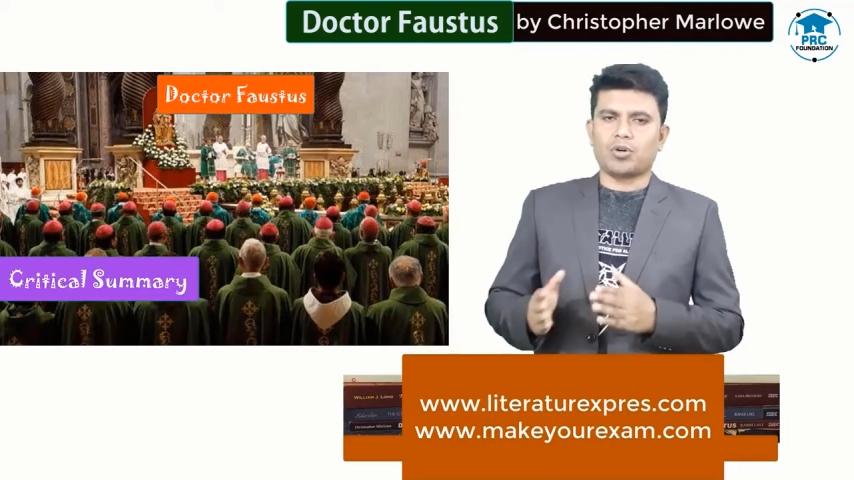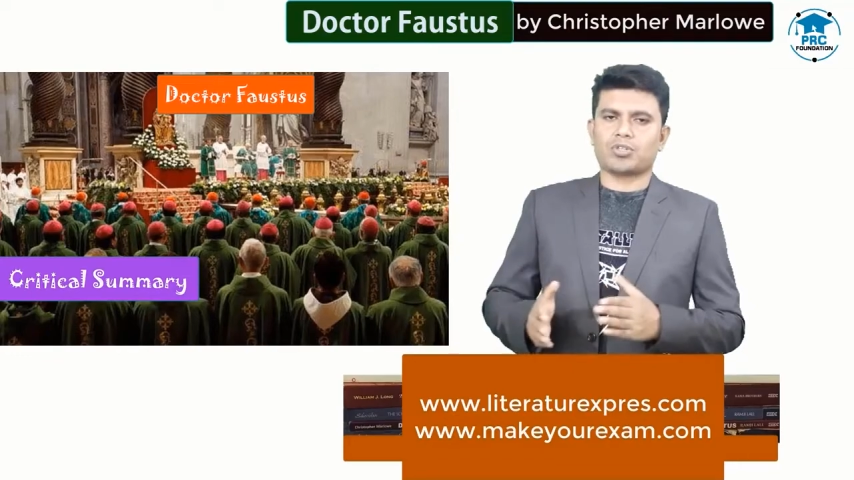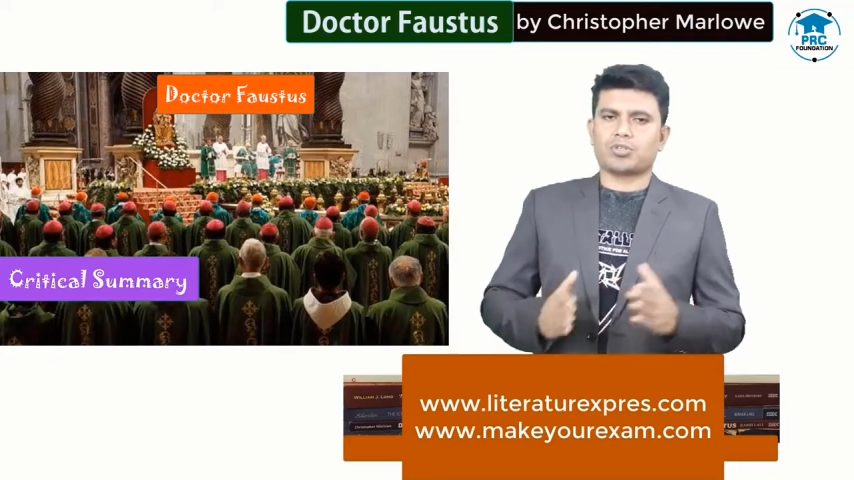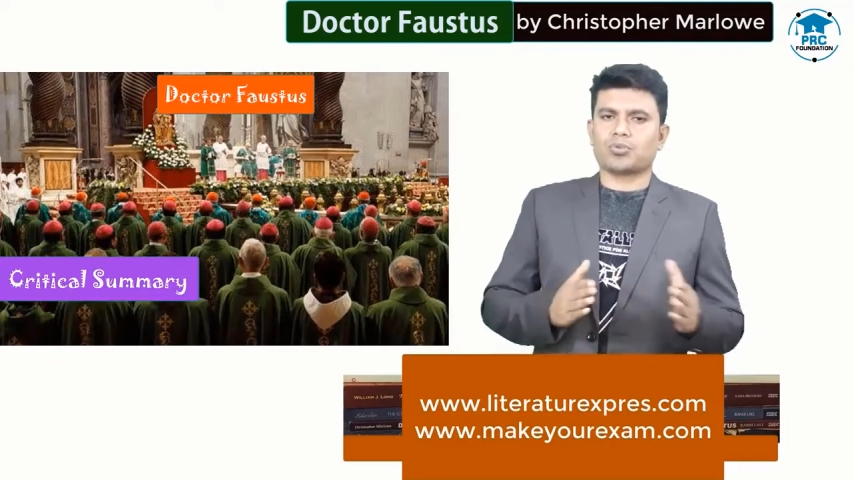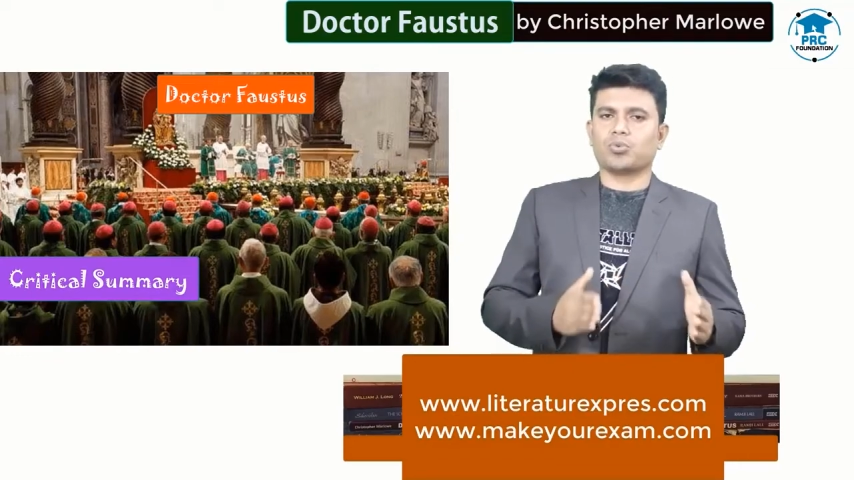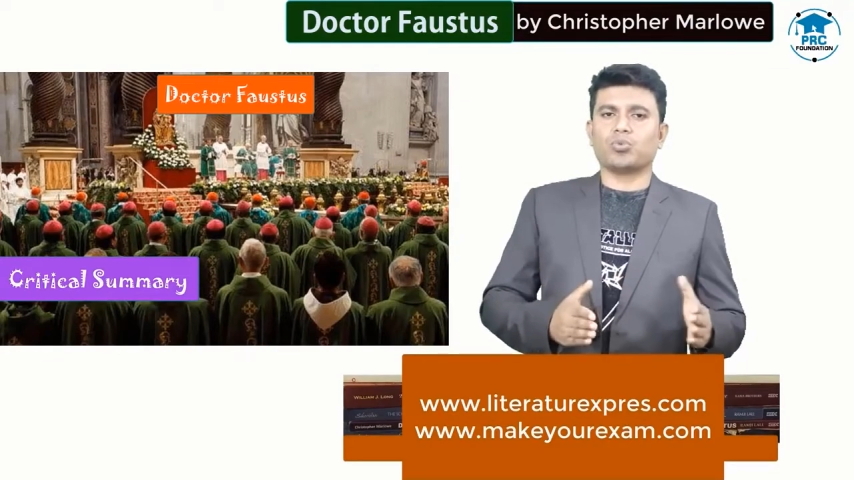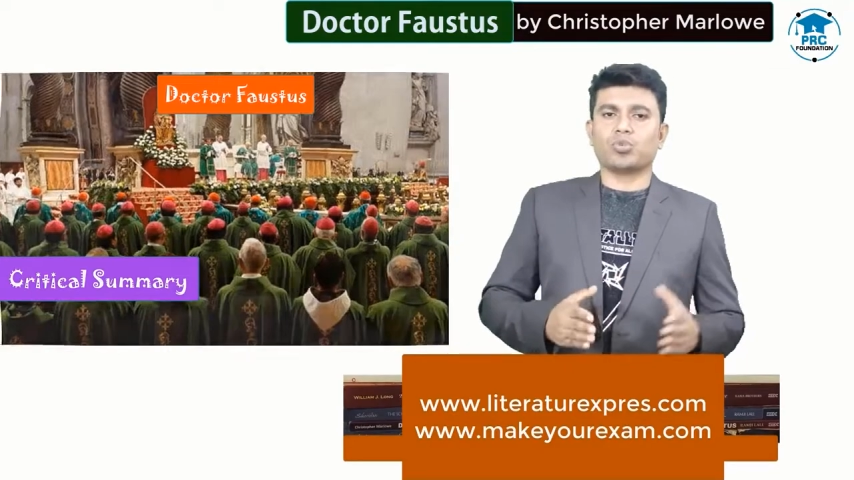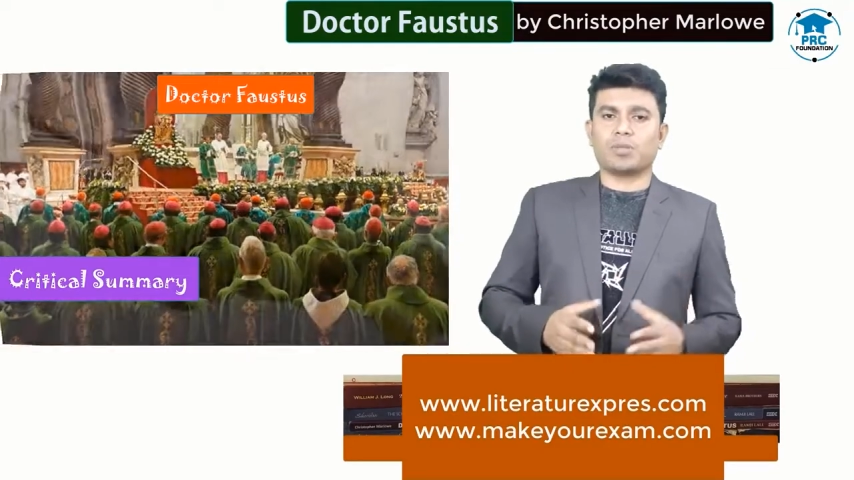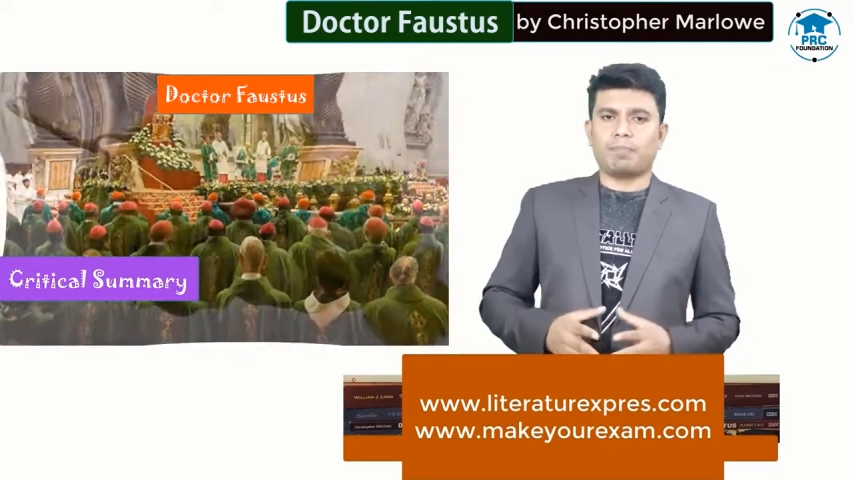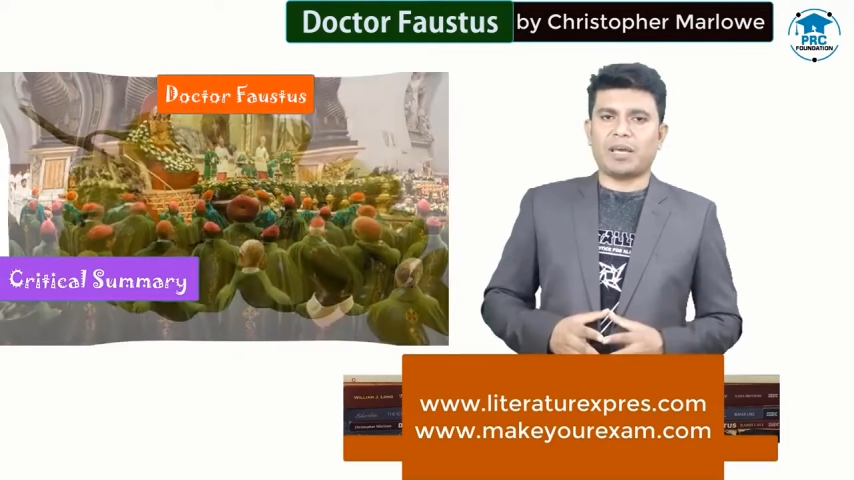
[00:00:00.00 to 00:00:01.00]
goes
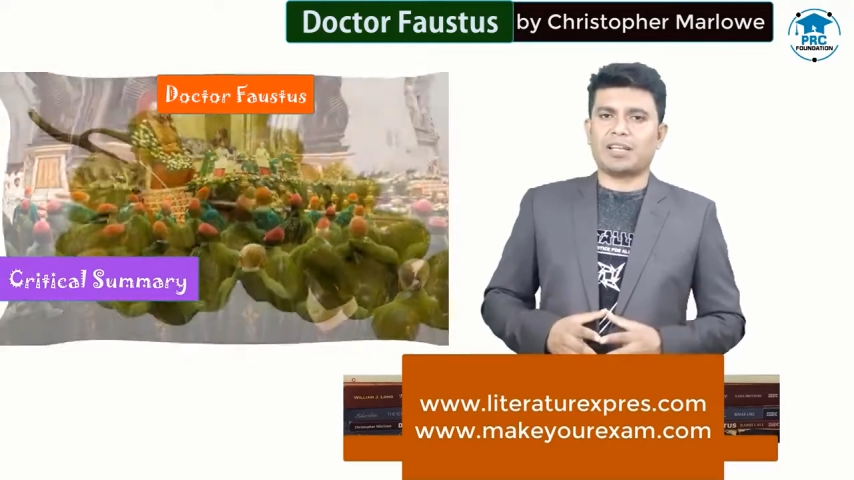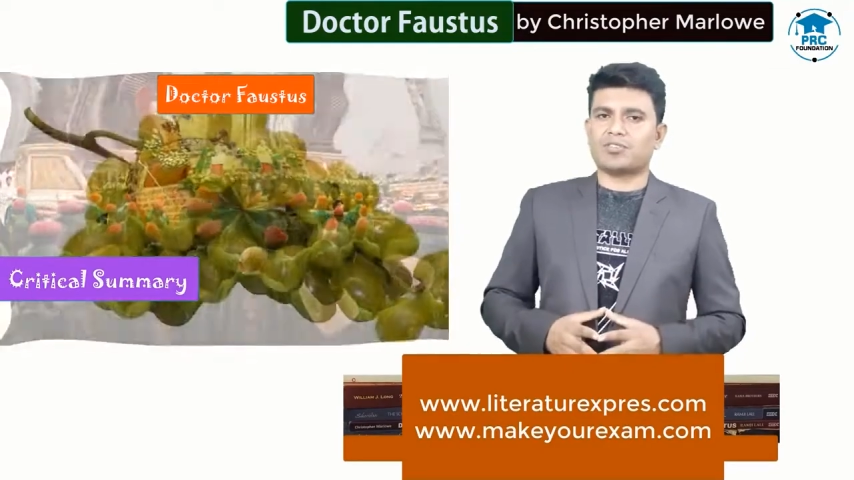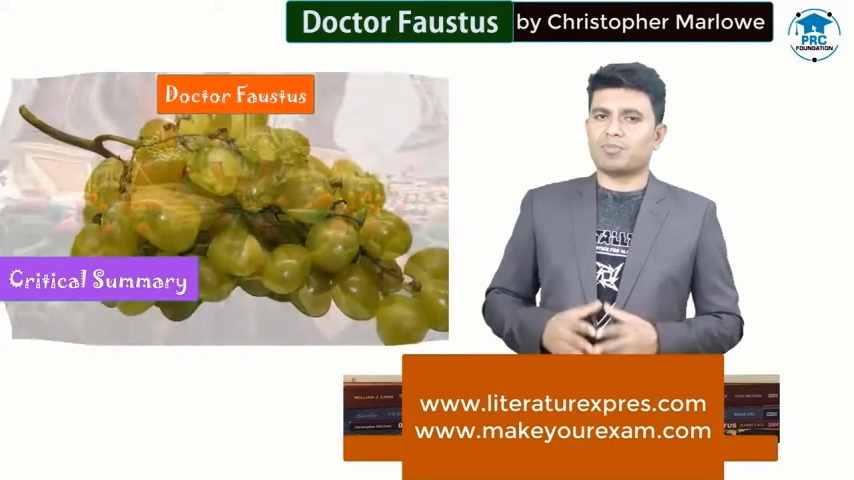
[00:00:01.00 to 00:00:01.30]
to the palace